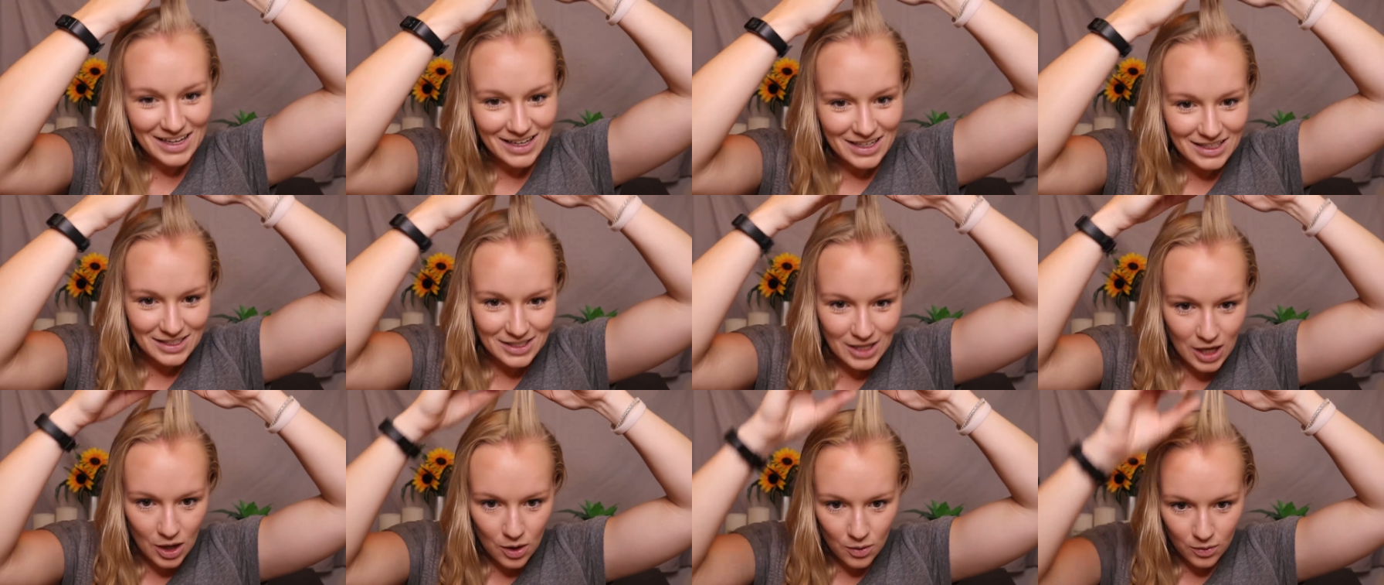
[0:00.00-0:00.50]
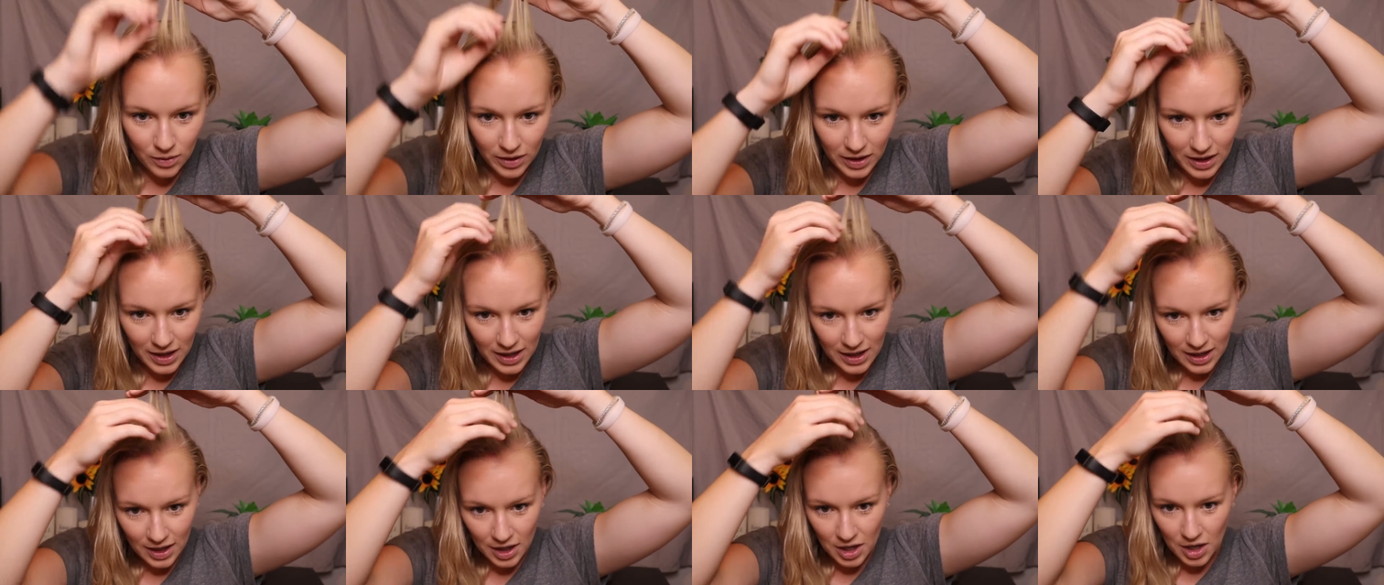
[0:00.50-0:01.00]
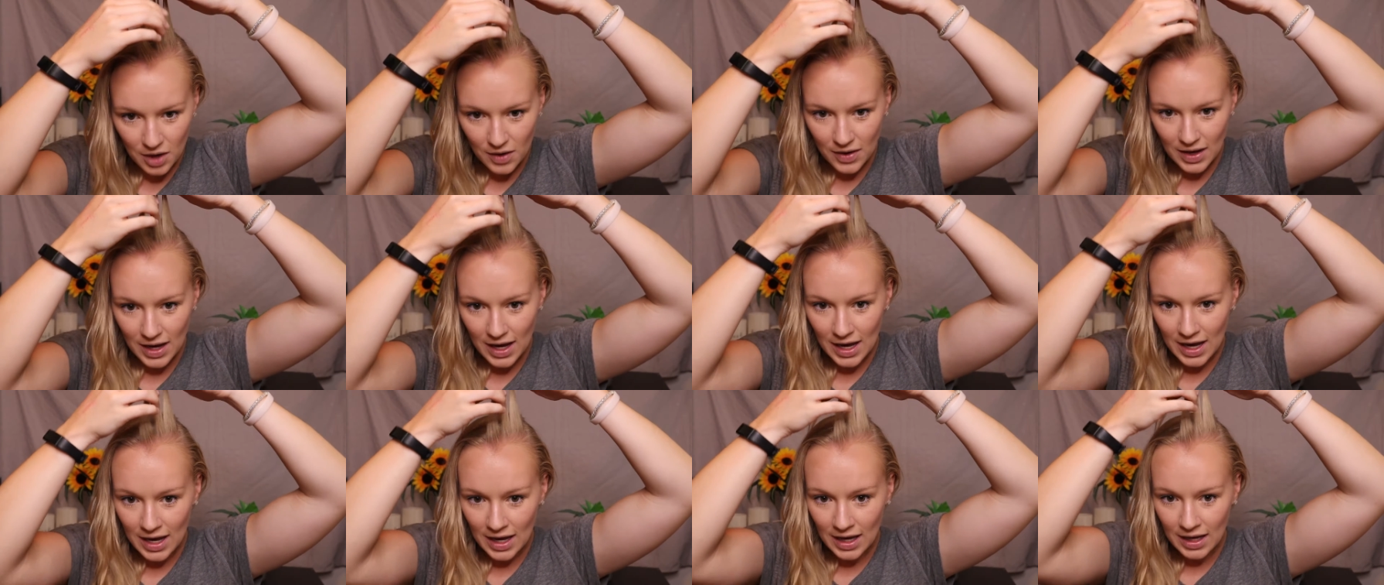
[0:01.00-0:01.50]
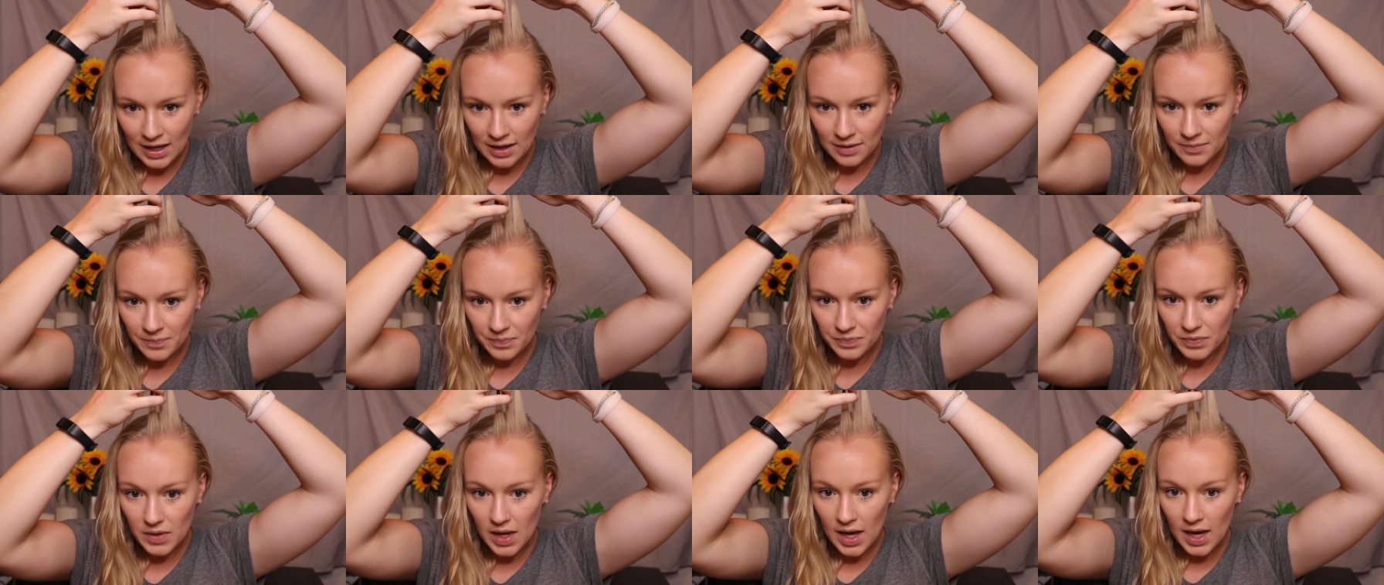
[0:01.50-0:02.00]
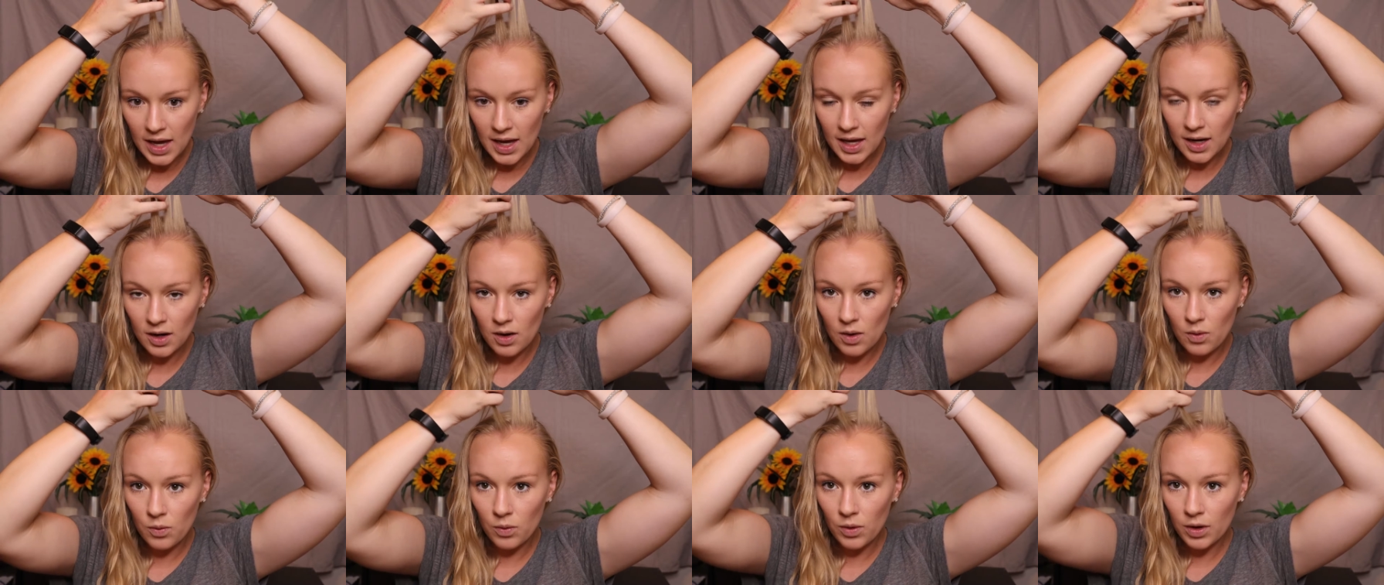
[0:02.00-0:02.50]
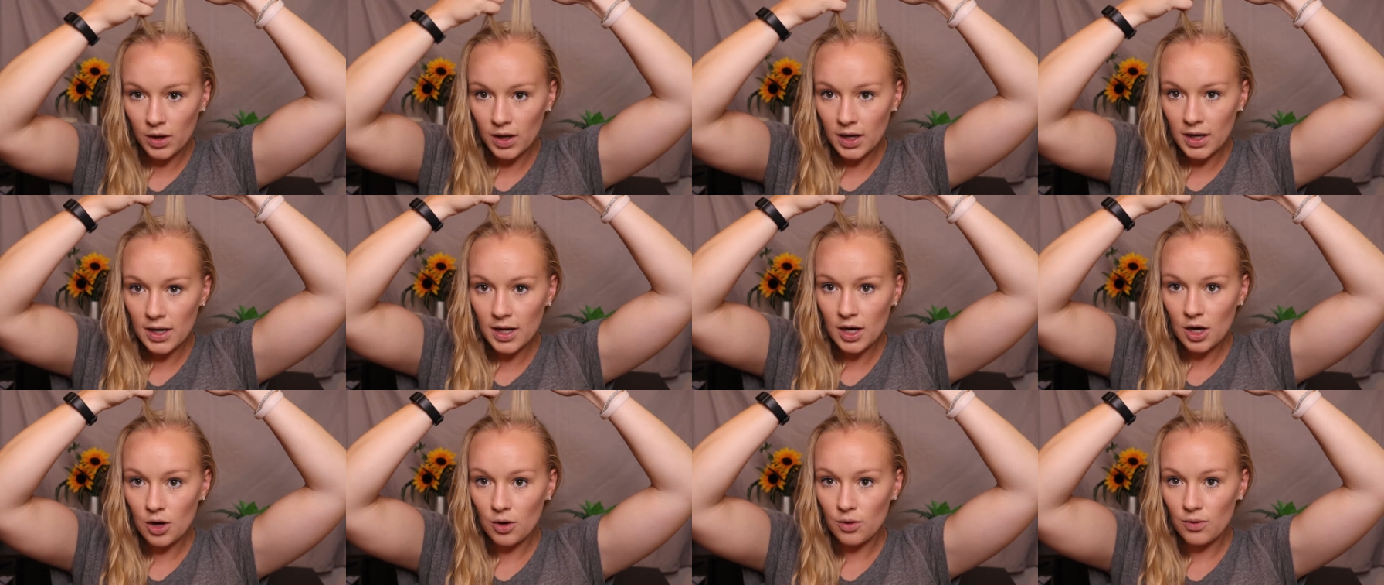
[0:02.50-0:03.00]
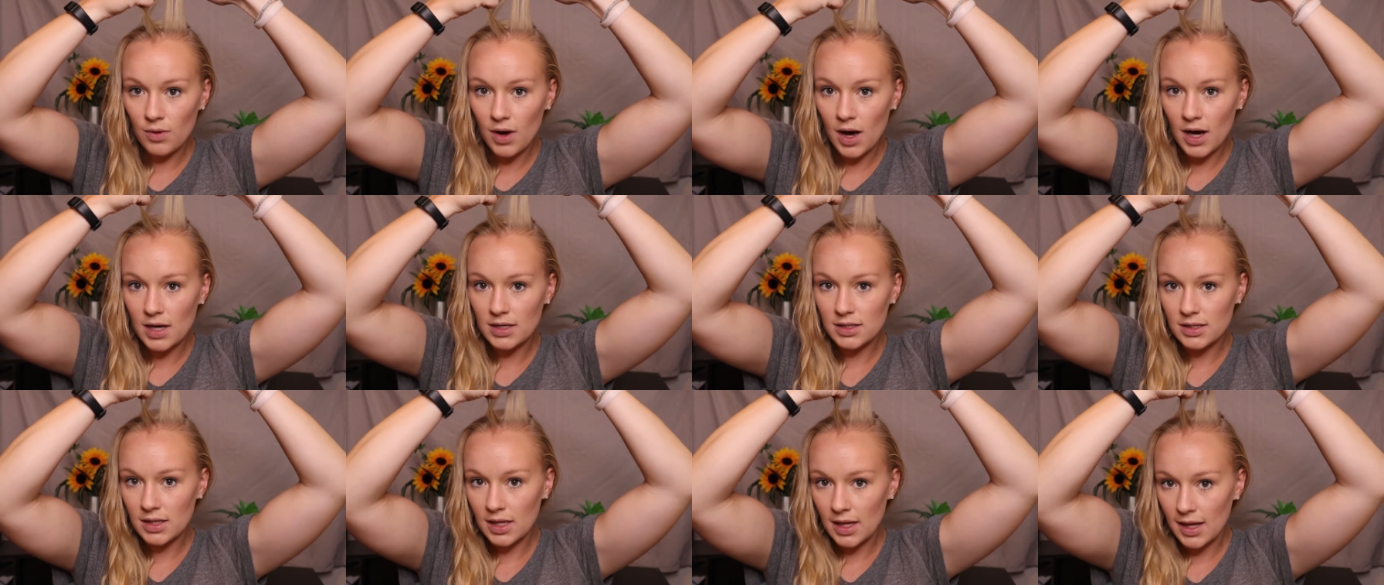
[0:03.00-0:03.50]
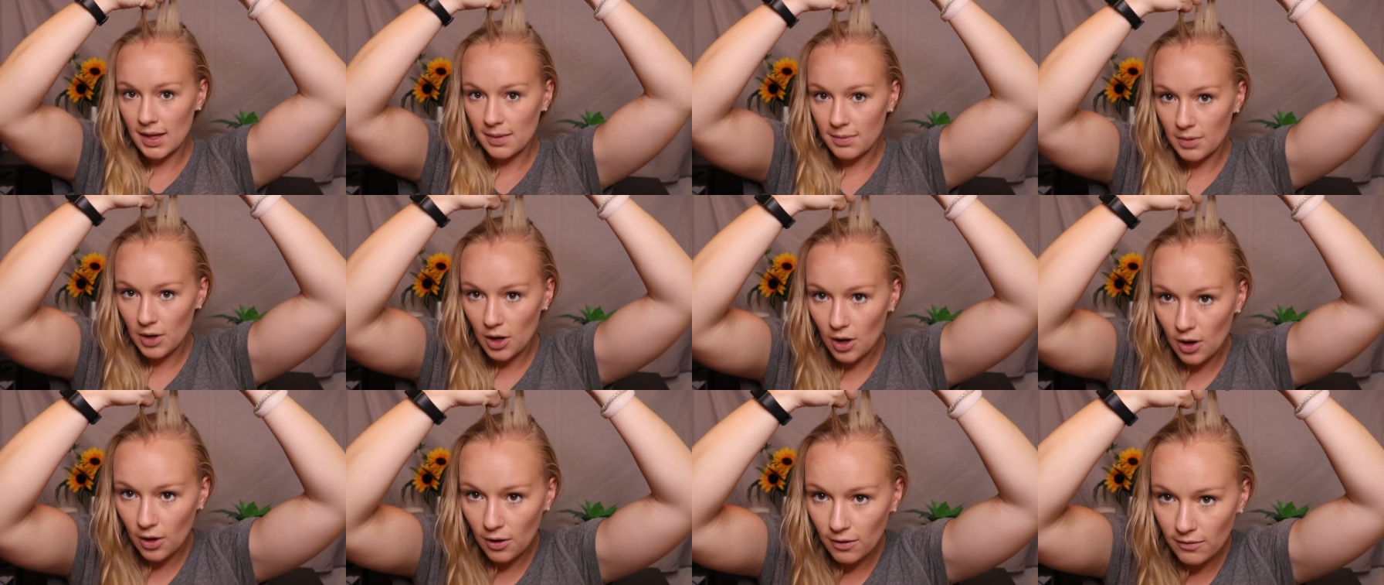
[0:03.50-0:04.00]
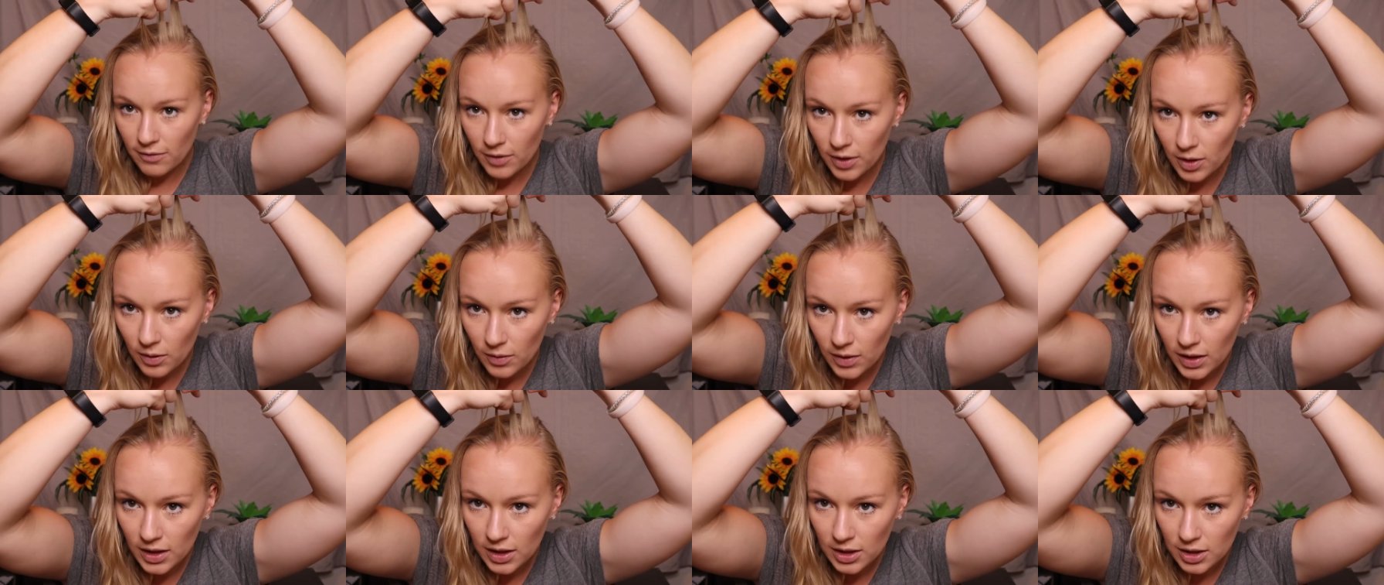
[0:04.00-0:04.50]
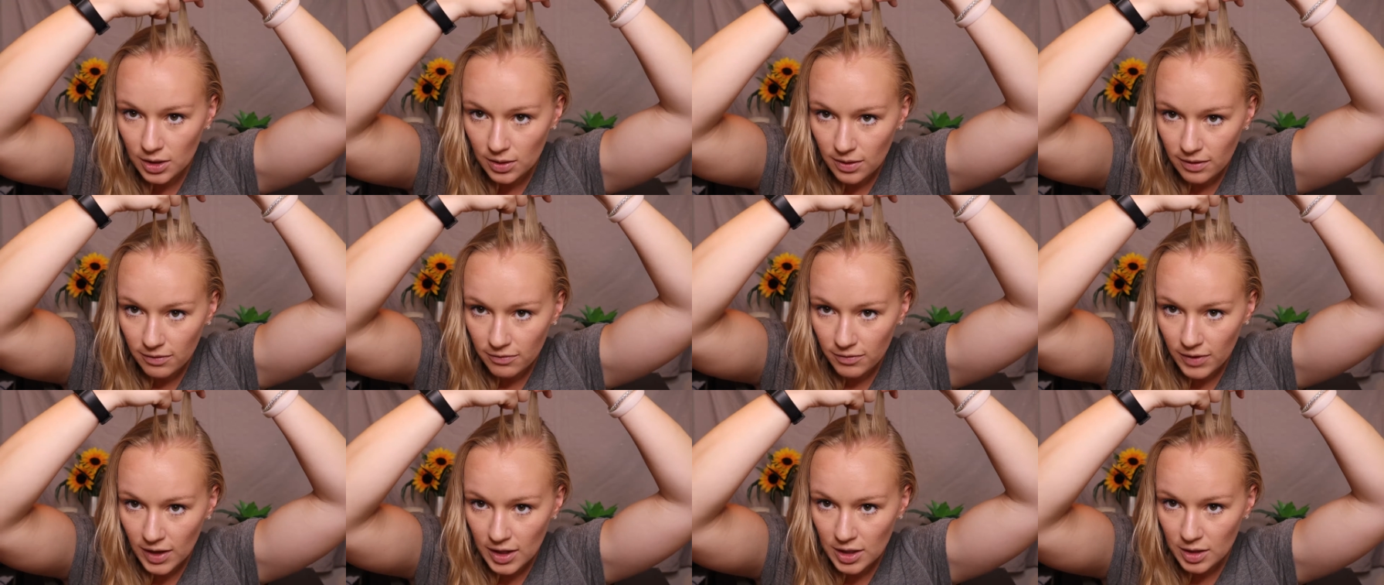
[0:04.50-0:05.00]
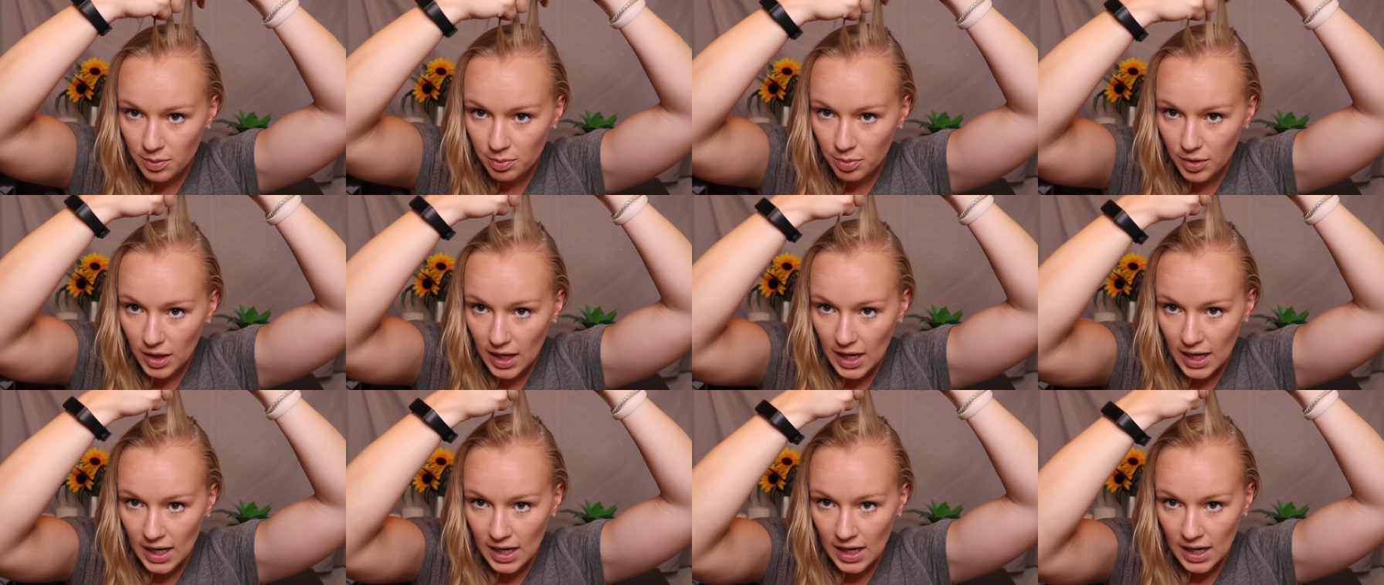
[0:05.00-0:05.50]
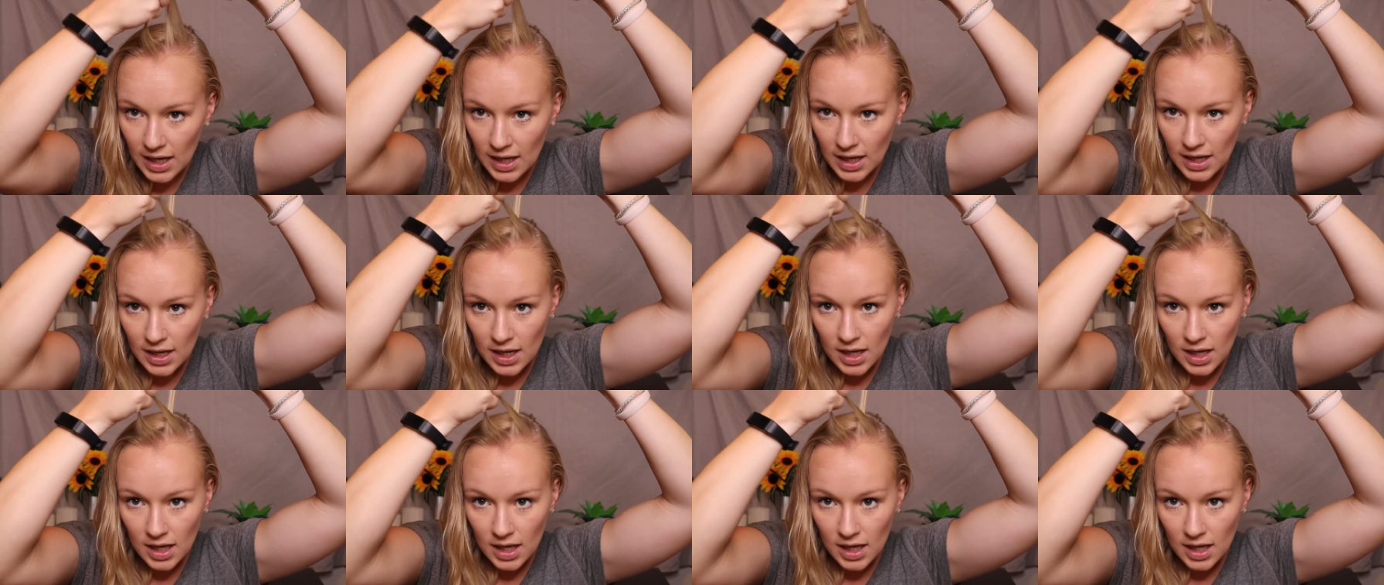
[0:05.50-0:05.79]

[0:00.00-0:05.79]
So we're gonna go ahead and we're gonna cross them over. We're gonna do a French braid.